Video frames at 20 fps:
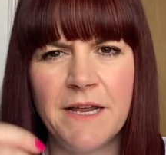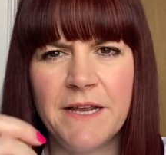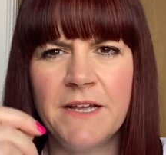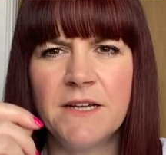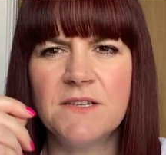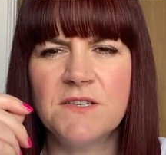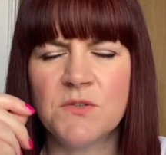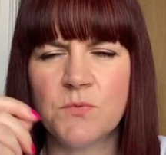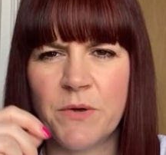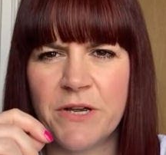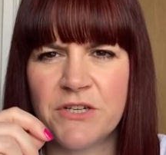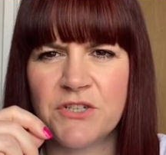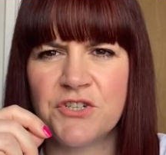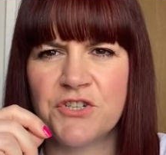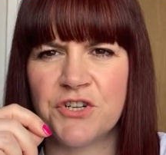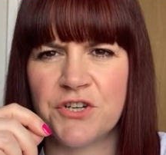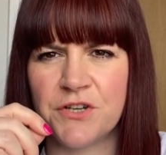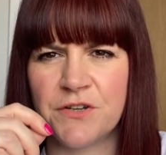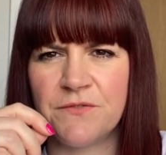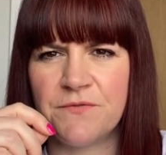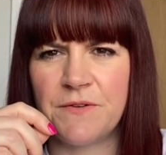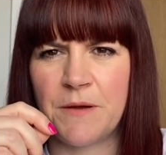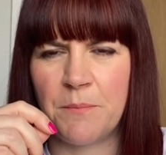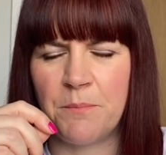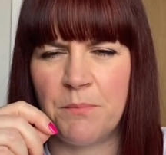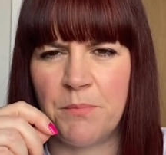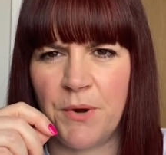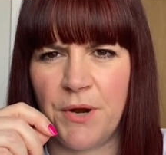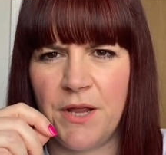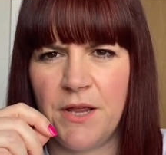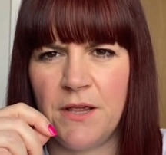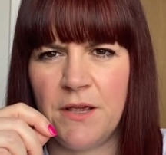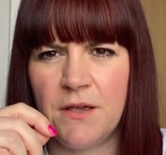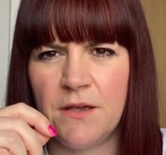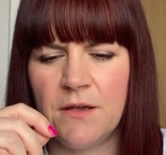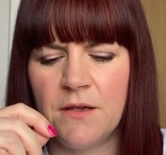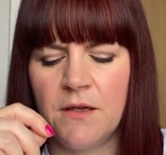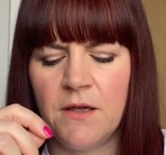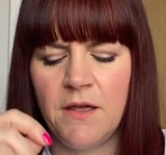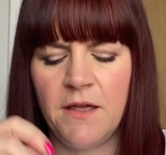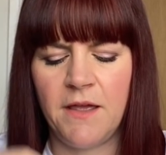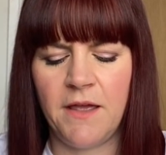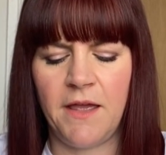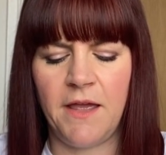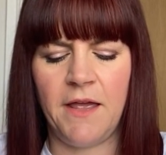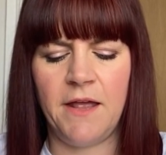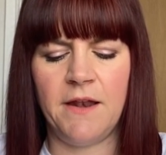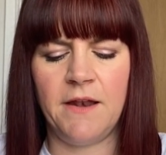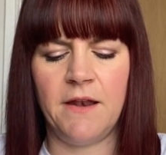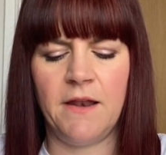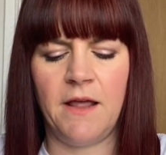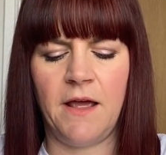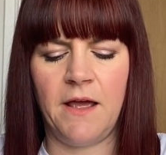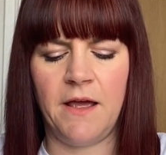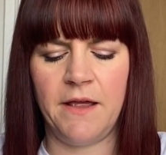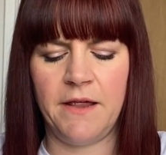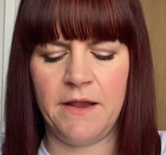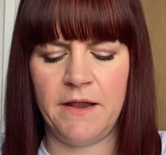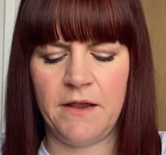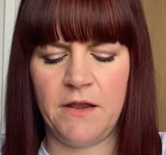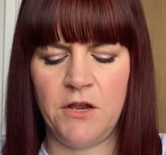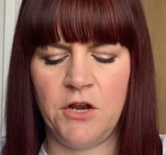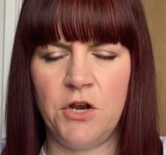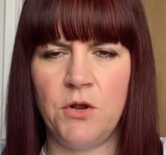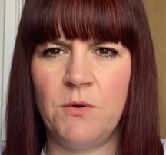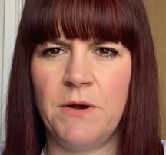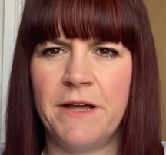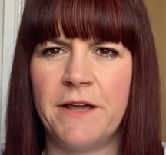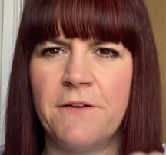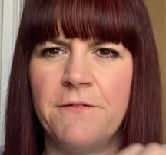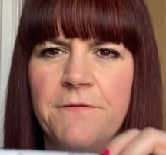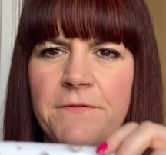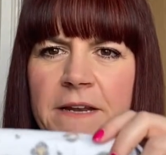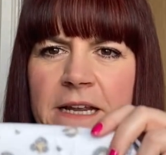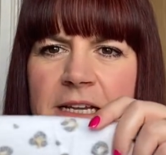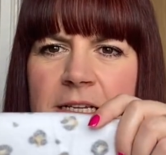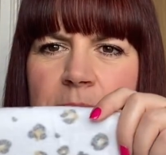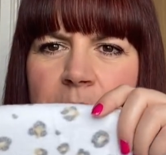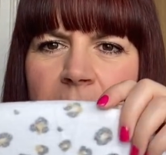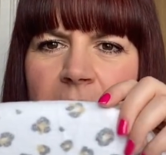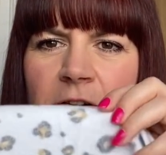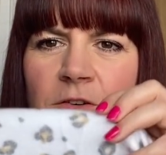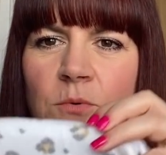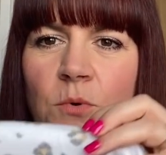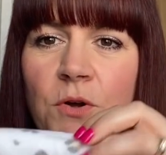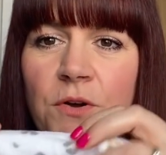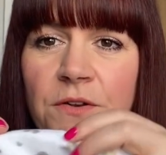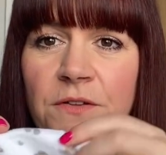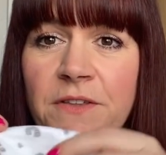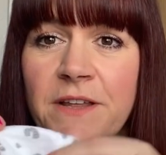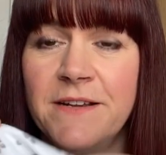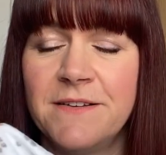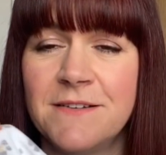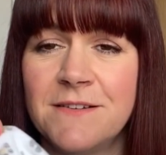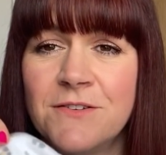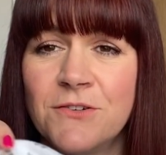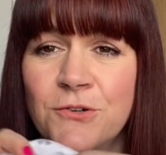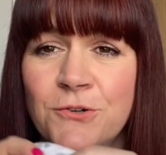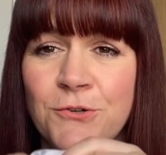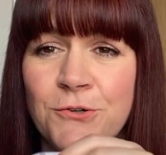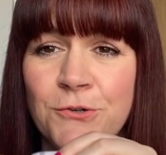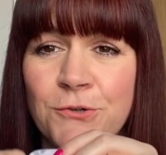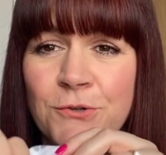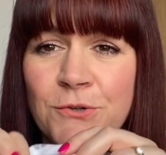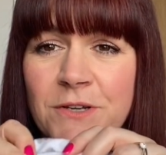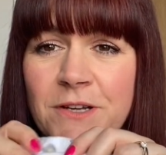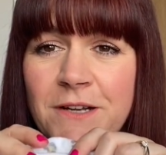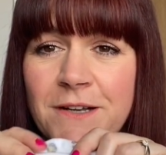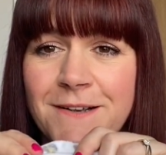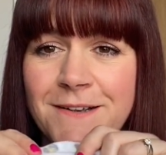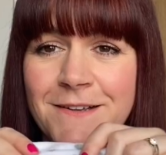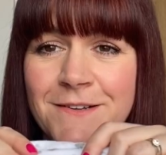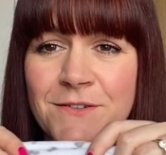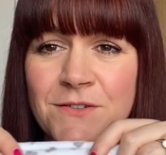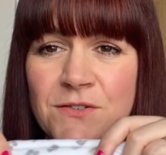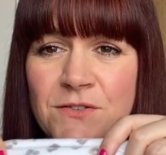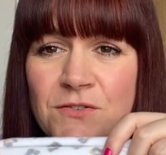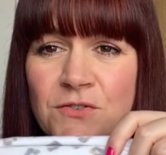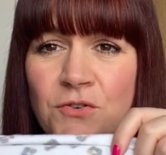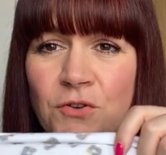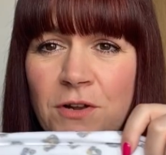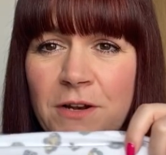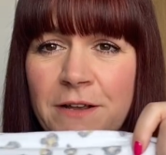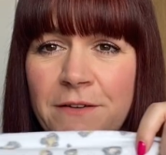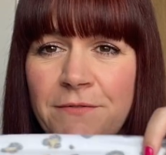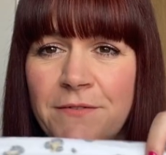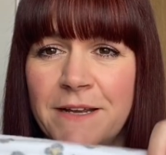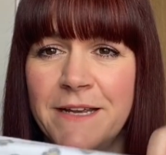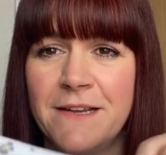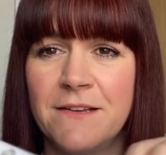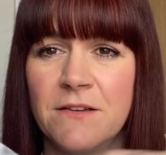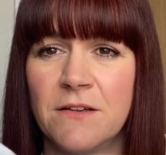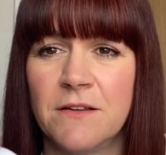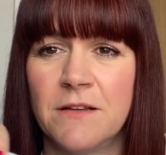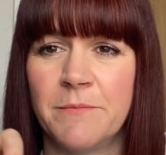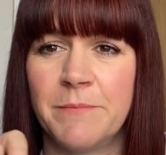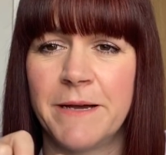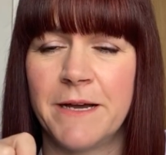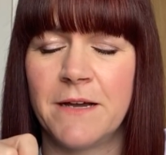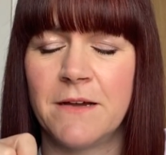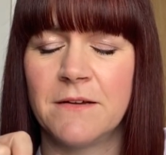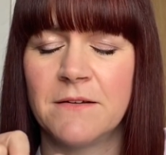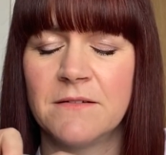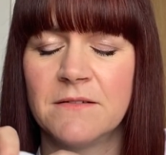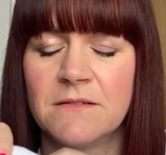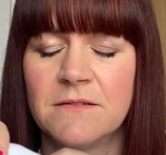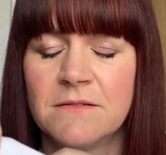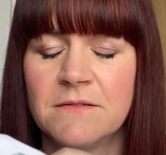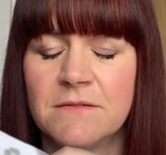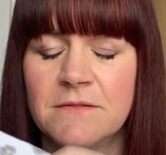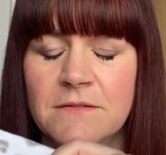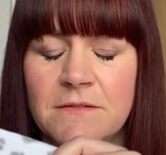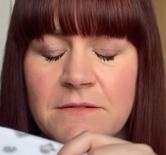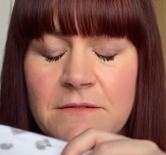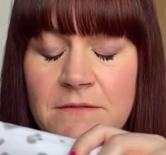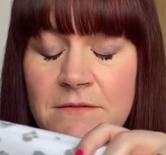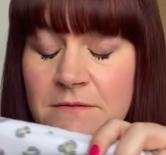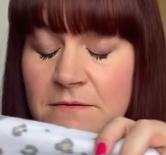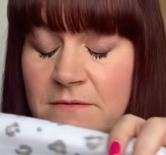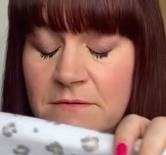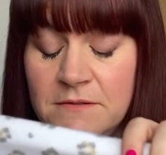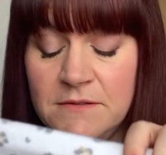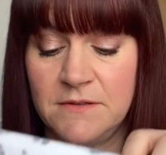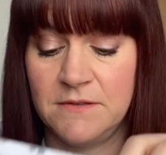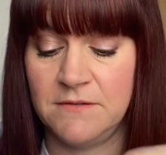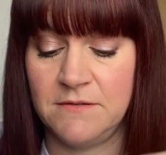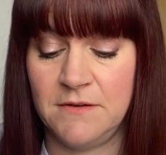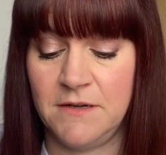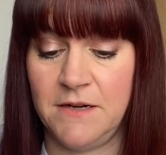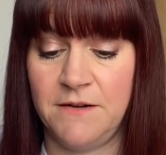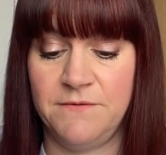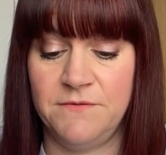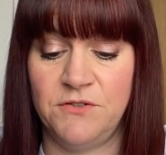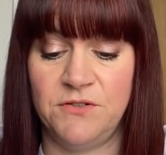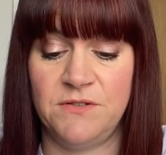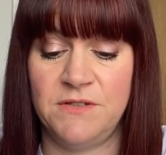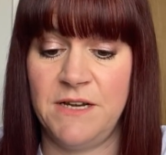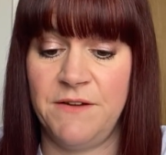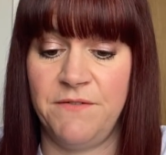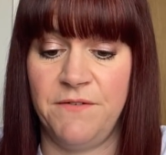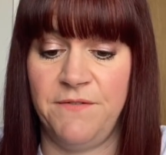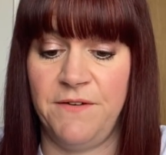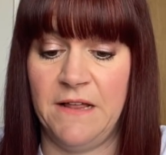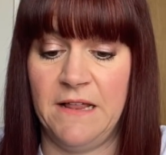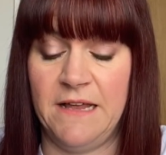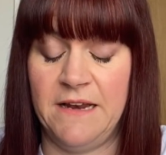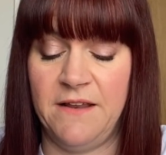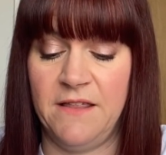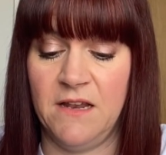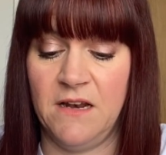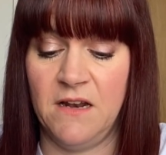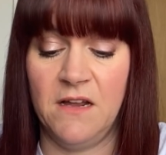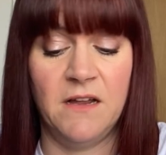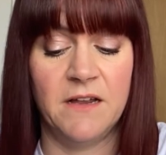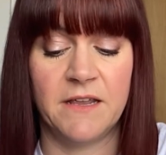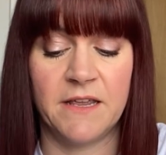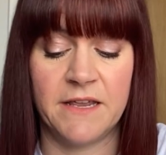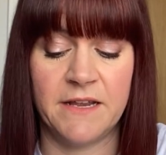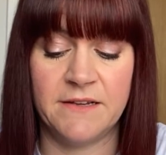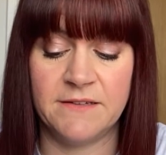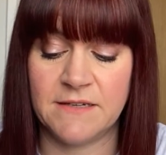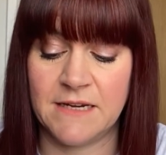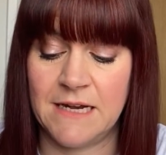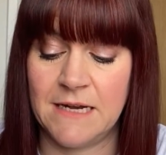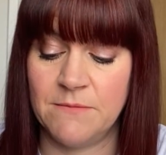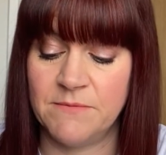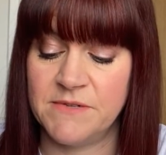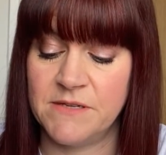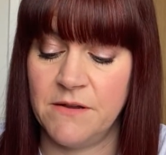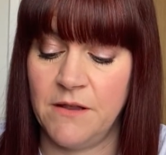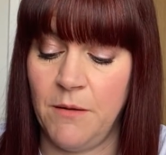sweatshirt fabric, in that, you know, like a fleece backed one. This is all snuggly fleece on the back. I've just never felt anything like it. It's absolutely